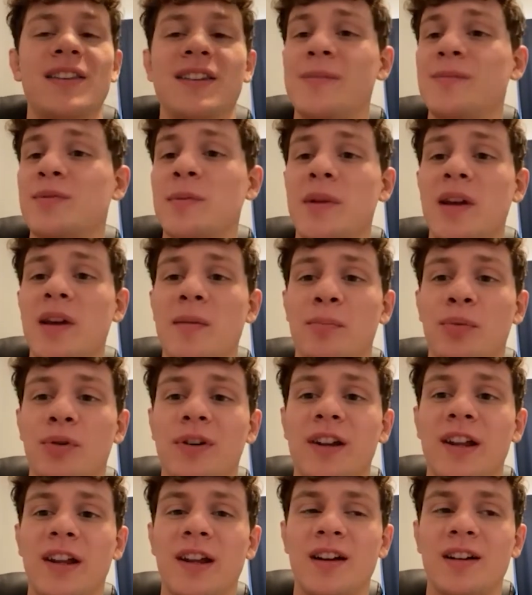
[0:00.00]
Seems to be a
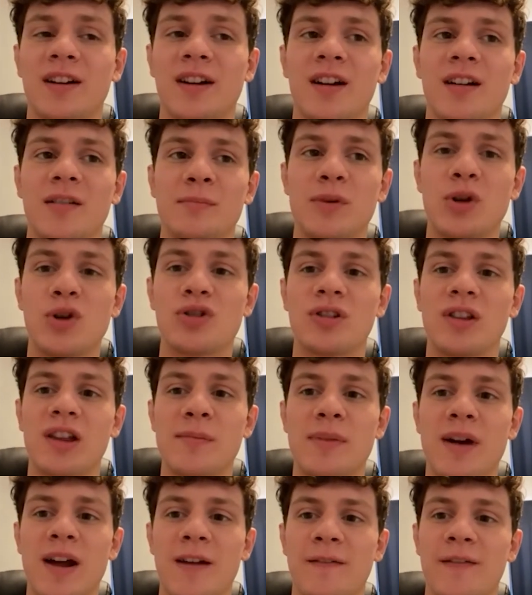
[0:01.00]
pretty uh, mutually
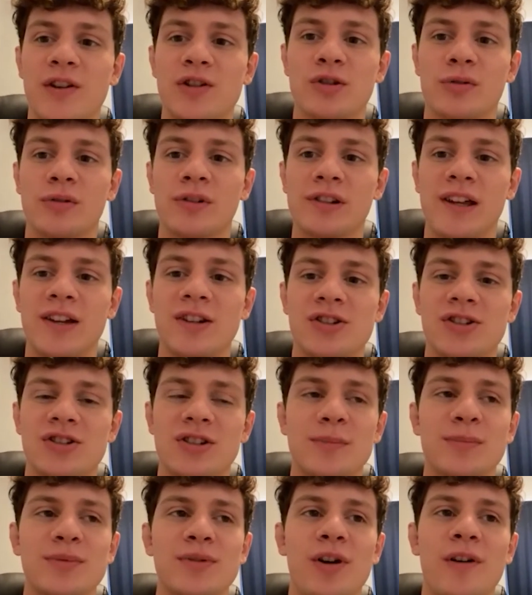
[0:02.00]
beneficial
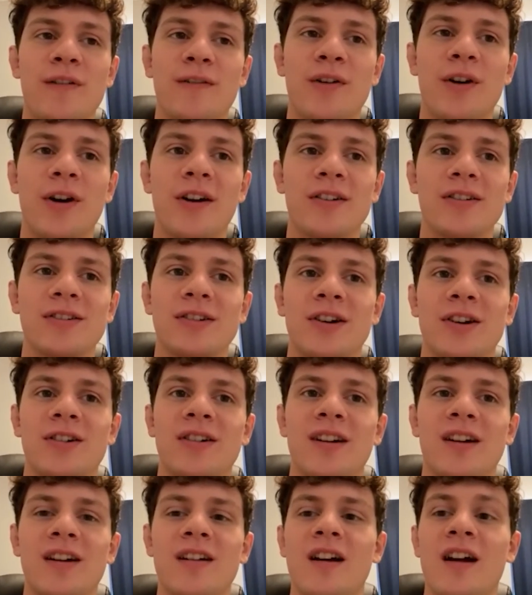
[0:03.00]
relationship so far.
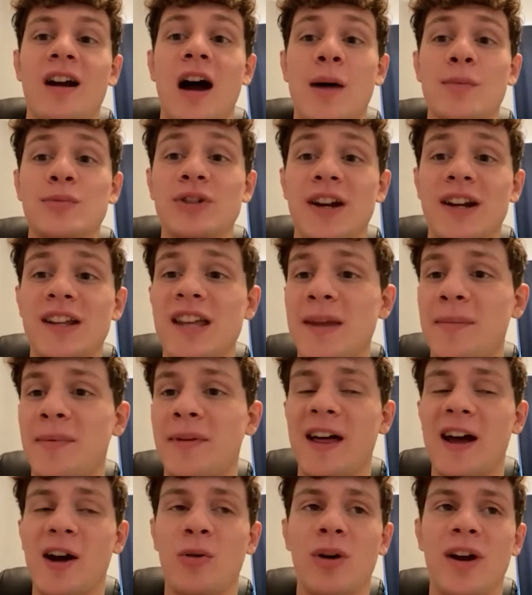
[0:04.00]
So I'm trying to keep
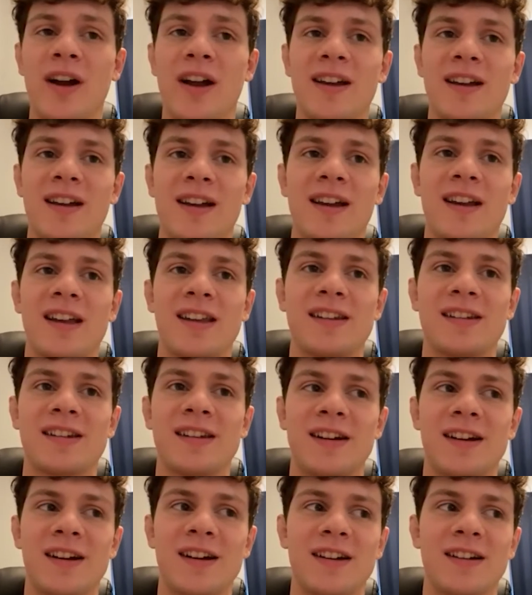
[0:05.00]
it that way. And,
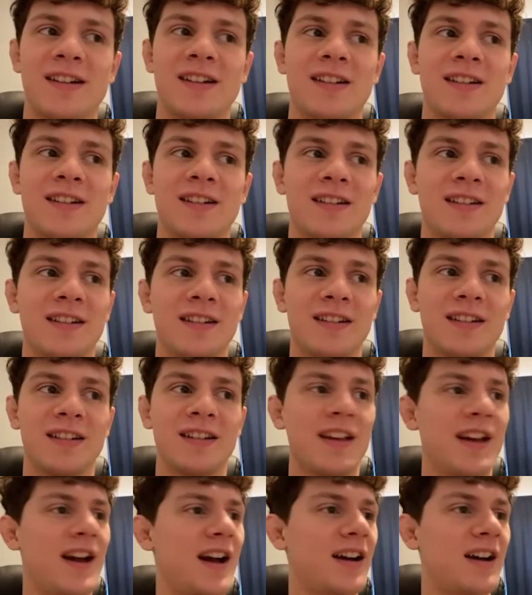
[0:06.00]
uh,
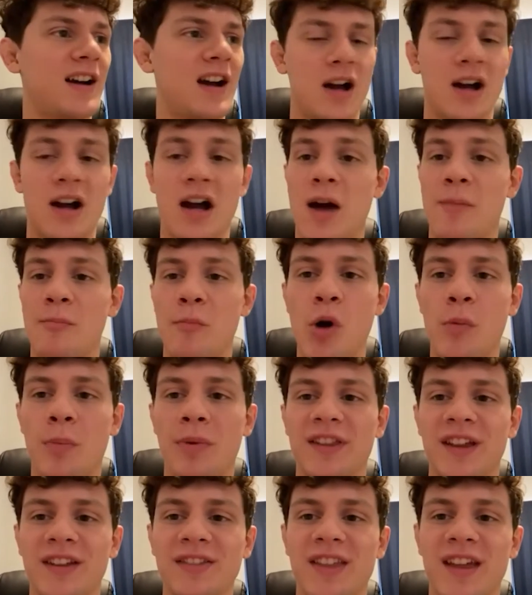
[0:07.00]
yeah, I I'm
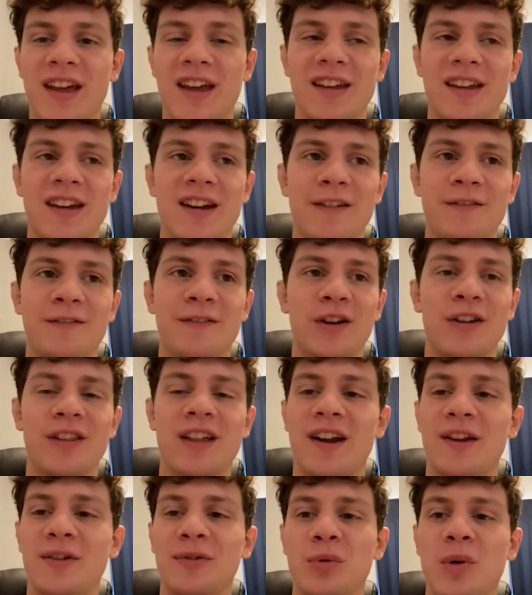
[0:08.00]
hoping that they uh, feel
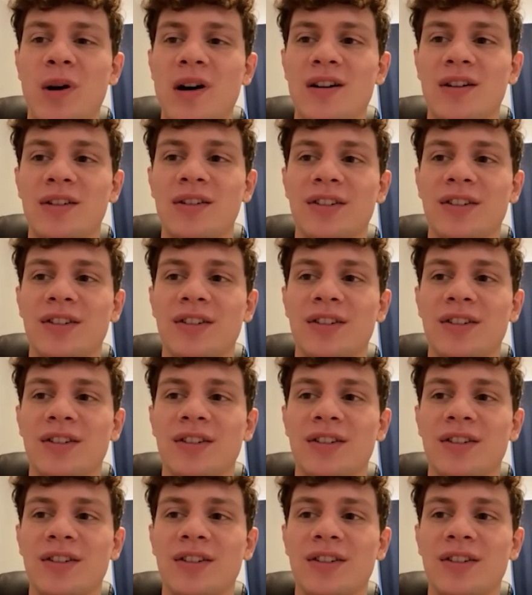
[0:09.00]
that as well.